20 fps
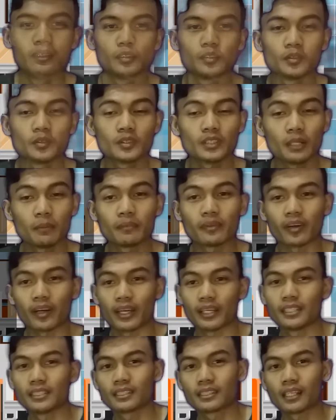To
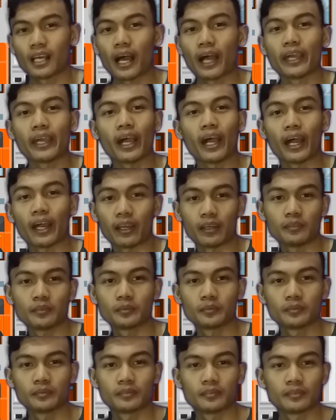summarize, I have
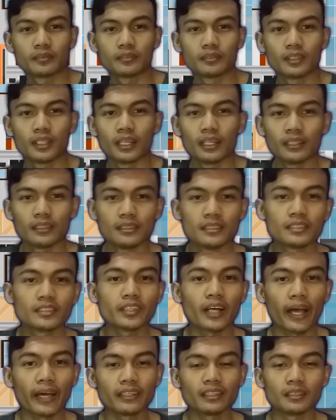
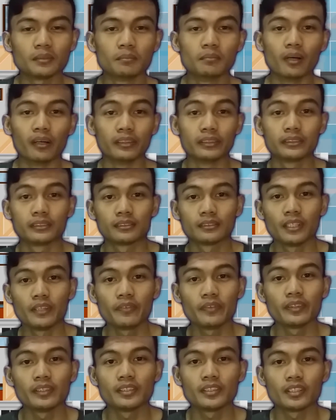discussed about
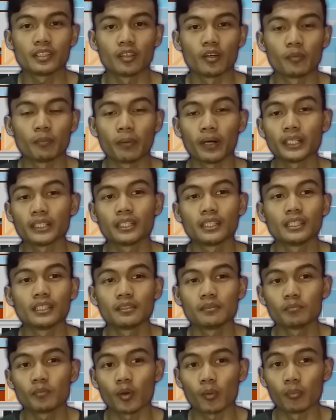definition of parking,
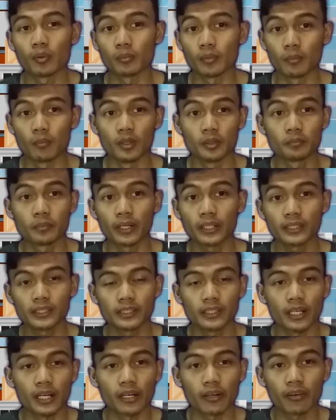problem about
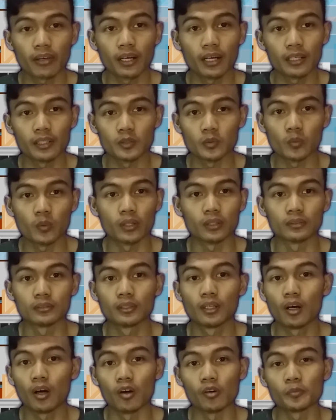parking area in one
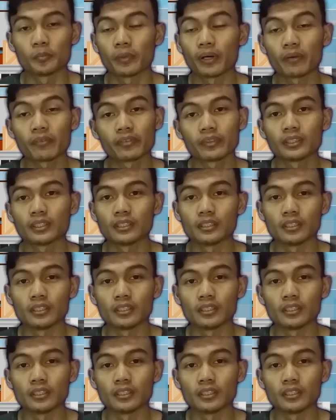of private